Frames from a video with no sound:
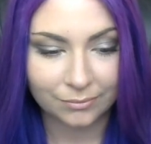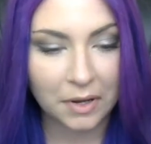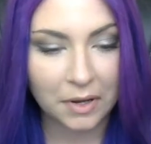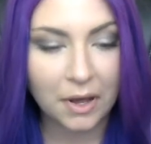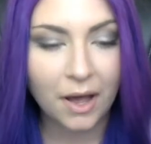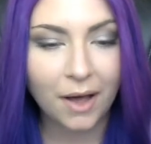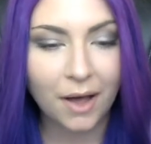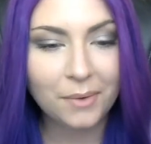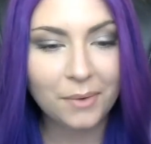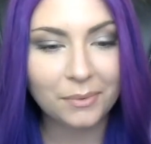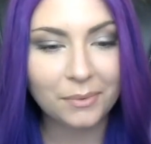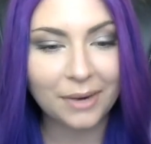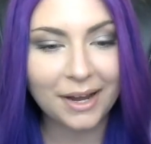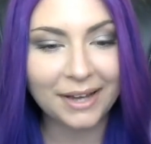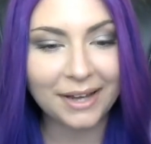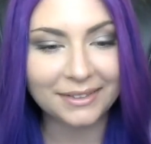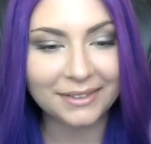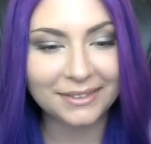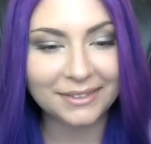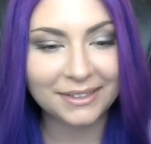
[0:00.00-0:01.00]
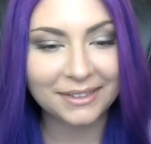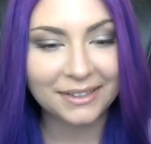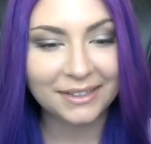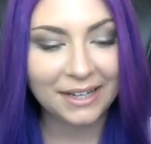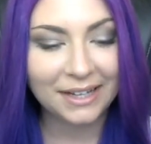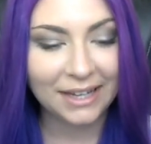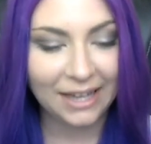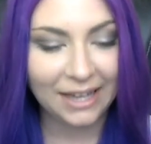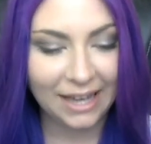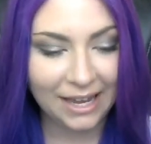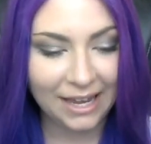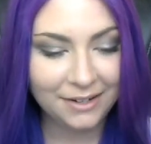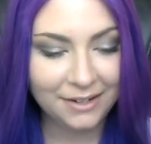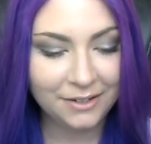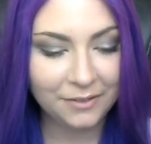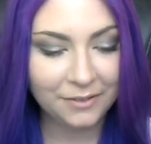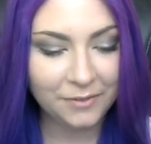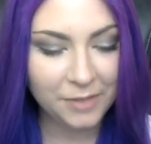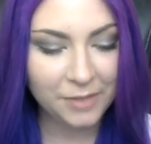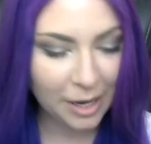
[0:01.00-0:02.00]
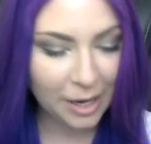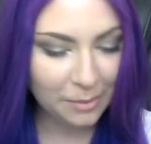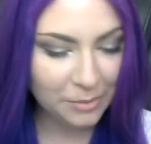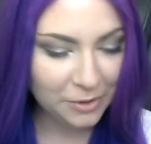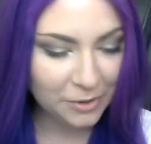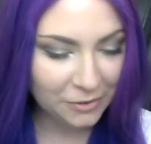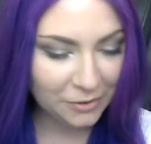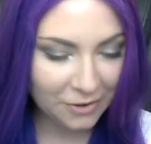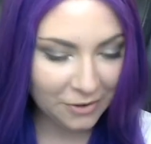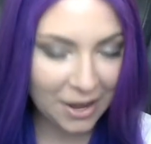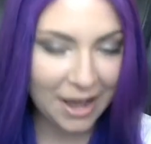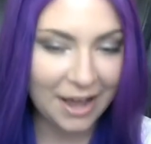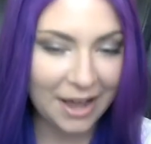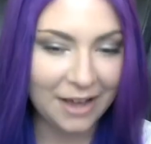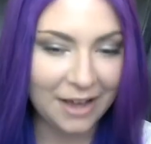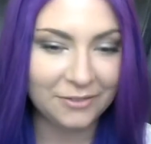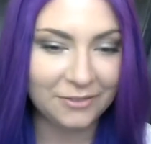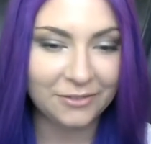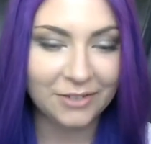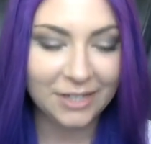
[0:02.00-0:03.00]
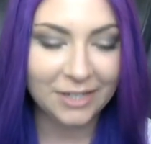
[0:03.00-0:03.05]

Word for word: Alright, end of chapter 5.